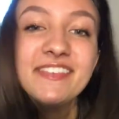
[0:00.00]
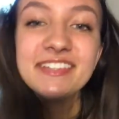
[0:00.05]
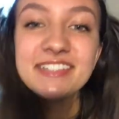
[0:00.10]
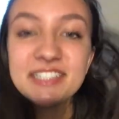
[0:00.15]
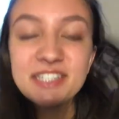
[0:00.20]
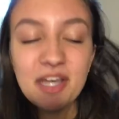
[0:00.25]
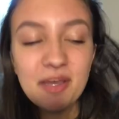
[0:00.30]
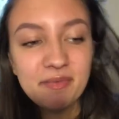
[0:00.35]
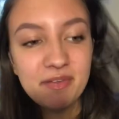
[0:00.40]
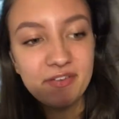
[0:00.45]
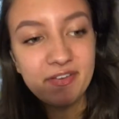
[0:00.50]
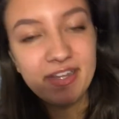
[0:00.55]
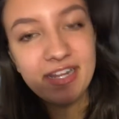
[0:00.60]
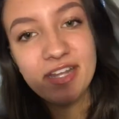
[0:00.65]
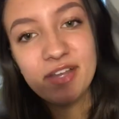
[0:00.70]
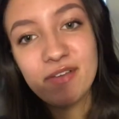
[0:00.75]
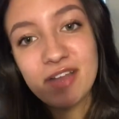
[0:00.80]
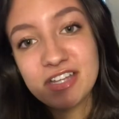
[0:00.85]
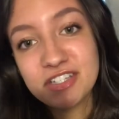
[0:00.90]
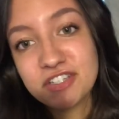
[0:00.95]
So I'll be
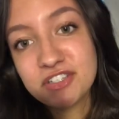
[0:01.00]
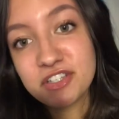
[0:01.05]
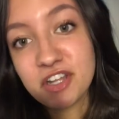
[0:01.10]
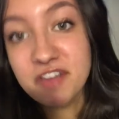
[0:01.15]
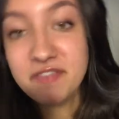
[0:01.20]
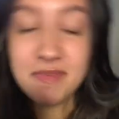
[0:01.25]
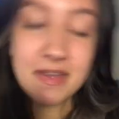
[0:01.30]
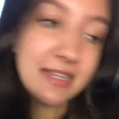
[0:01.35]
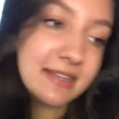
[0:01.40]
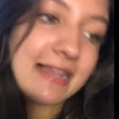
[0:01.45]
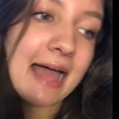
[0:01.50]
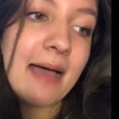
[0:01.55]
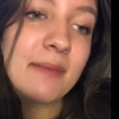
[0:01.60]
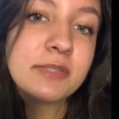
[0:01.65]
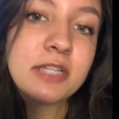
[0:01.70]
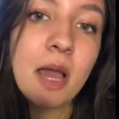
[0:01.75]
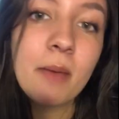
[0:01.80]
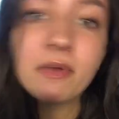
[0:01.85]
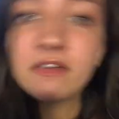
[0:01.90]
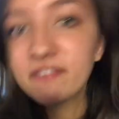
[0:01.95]
reading questions off my
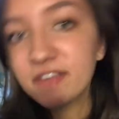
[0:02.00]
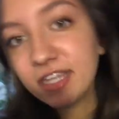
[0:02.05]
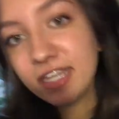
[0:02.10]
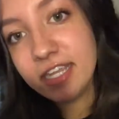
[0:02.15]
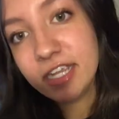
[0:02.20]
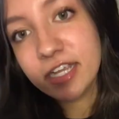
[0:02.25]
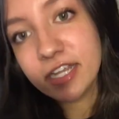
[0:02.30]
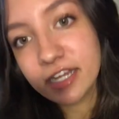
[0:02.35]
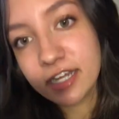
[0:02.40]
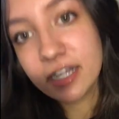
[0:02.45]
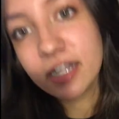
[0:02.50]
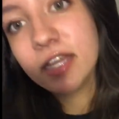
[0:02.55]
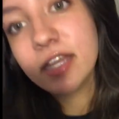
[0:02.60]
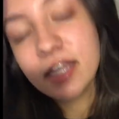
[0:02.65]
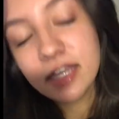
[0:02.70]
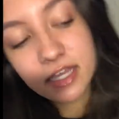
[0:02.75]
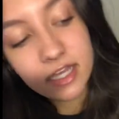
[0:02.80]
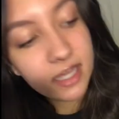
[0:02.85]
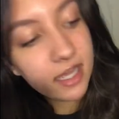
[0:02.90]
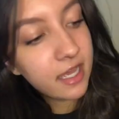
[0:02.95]
laptop over here.
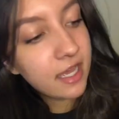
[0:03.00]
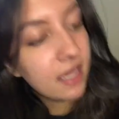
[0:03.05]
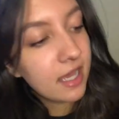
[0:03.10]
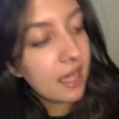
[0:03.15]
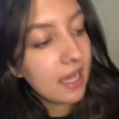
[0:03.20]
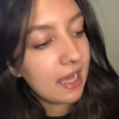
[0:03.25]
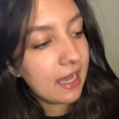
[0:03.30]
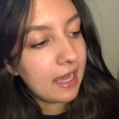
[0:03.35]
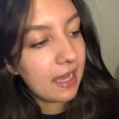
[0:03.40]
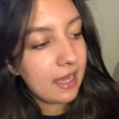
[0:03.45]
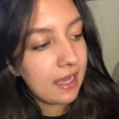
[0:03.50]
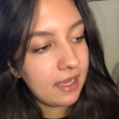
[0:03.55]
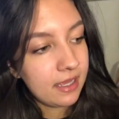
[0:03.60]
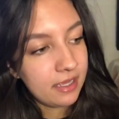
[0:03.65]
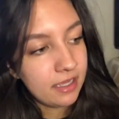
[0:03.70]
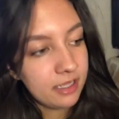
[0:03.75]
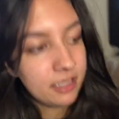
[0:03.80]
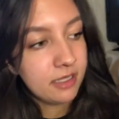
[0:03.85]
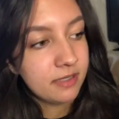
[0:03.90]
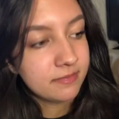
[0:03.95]

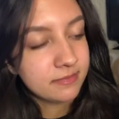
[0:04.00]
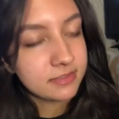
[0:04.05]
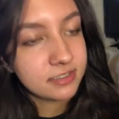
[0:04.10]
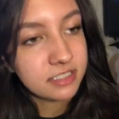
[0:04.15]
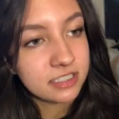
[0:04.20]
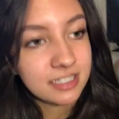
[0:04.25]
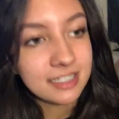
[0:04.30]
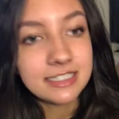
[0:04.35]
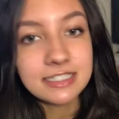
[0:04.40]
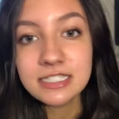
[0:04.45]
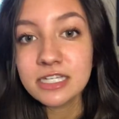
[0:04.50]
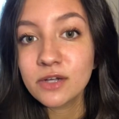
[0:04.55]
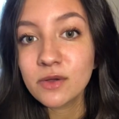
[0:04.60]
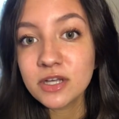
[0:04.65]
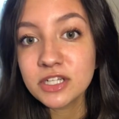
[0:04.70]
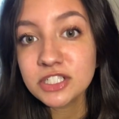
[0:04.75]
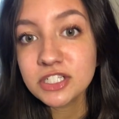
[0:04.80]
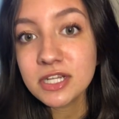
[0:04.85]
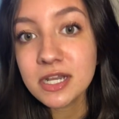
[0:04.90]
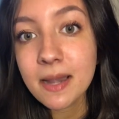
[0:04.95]
So let's see,
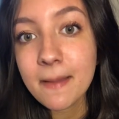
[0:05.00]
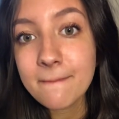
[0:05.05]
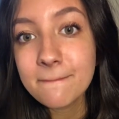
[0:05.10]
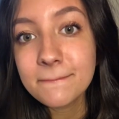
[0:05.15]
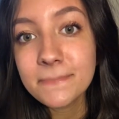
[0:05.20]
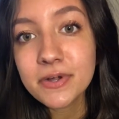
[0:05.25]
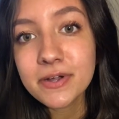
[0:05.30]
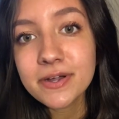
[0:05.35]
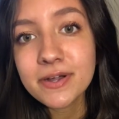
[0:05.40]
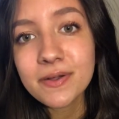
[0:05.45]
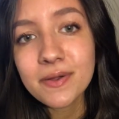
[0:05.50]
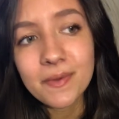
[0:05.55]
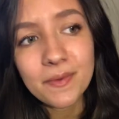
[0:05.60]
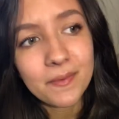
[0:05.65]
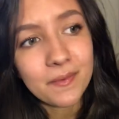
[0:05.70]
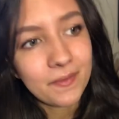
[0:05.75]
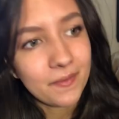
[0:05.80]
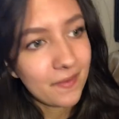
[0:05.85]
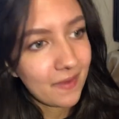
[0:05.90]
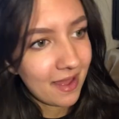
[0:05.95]
question number
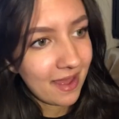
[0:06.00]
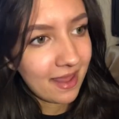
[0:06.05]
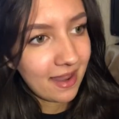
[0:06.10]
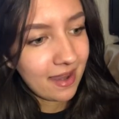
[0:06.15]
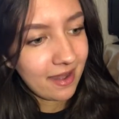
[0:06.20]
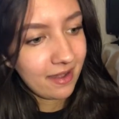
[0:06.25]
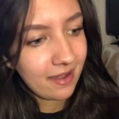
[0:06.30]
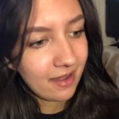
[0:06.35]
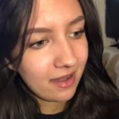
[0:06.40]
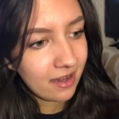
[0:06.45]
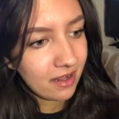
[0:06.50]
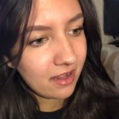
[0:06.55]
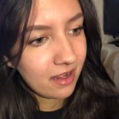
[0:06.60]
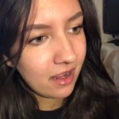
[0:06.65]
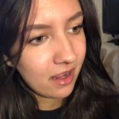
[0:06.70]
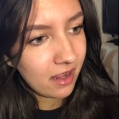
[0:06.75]
one.